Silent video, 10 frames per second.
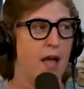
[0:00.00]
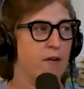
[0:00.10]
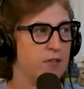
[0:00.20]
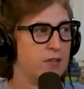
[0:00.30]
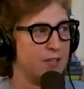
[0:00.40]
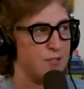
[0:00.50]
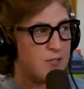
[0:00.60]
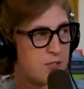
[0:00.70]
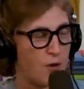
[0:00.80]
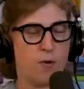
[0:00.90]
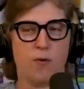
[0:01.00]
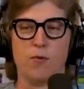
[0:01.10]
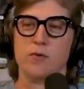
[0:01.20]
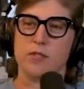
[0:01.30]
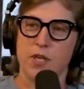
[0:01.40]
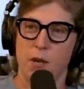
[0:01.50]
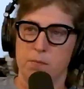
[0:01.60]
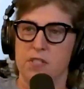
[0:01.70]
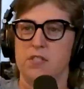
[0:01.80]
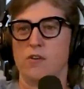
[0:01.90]
everything is so
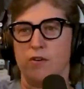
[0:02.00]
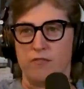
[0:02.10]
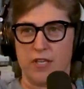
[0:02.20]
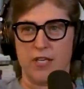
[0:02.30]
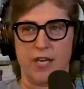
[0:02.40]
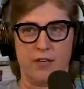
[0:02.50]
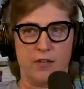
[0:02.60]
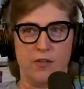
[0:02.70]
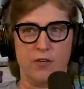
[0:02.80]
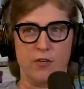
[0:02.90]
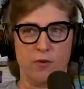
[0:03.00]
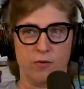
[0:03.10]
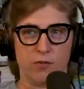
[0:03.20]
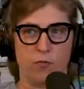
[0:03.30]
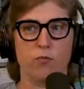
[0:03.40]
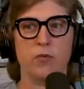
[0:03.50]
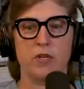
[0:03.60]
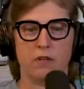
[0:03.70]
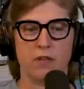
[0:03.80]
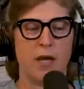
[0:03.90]
topsy-turvy and you know there's a
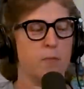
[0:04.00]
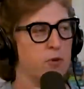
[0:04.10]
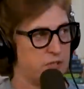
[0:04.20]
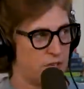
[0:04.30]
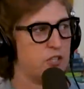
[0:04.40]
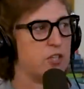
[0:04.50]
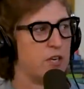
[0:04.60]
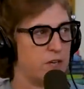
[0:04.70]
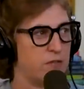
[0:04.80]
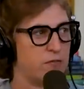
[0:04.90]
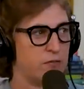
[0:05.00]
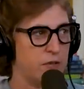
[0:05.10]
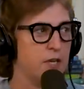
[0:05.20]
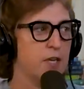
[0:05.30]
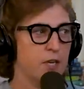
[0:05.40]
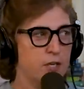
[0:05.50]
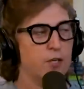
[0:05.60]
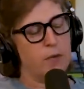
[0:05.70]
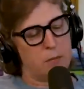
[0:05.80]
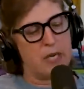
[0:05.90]
real glamorization of
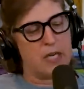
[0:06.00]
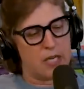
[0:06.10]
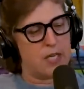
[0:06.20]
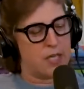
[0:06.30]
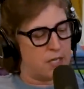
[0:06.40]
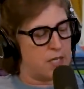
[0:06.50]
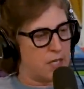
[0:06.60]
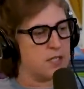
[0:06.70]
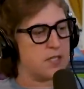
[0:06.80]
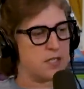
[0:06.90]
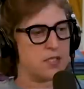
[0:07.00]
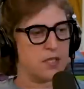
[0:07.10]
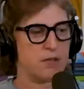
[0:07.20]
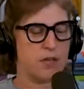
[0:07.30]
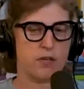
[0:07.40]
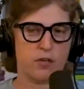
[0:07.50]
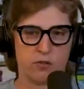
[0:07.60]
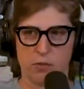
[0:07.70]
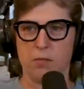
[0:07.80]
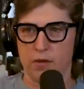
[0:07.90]
you know in many cases a, a, a,
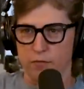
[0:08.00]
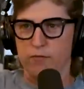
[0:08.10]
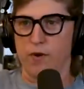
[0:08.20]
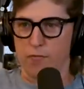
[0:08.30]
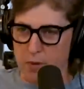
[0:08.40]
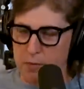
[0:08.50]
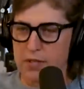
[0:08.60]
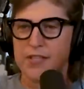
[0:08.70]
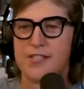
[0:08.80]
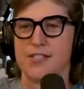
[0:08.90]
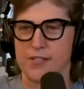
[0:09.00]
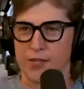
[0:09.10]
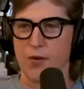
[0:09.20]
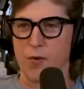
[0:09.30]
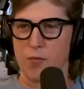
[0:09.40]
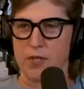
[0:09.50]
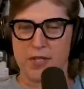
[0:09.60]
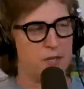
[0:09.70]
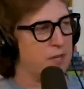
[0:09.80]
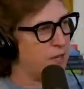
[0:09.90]
treatment of of women that's you know
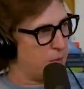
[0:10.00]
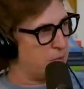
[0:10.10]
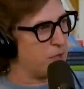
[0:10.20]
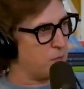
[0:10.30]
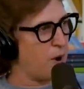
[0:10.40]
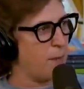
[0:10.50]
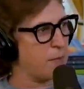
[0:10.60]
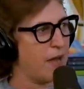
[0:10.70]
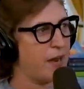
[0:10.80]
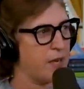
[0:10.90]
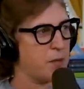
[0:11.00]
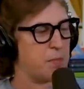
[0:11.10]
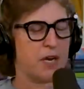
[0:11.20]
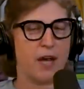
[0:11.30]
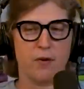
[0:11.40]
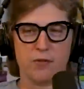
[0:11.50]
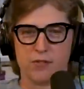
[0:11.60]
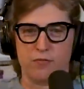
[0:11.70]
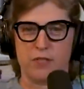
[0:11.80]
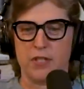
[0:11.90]
really can be really problematic but i
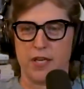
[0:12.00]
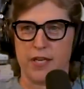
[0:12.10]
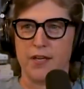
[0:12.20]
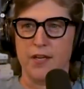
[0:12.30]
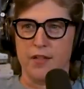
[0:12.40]
also feel like